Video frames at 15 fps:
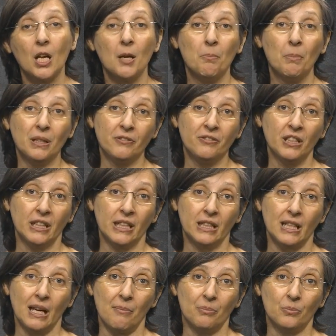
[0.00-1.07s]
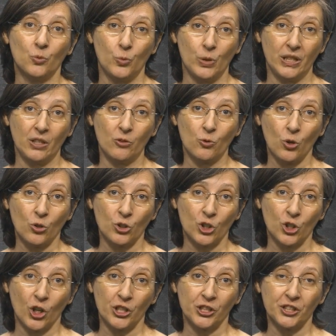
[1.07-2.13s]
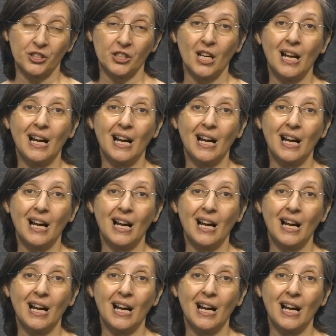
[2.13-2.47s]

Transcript: But filling them with the wrong choice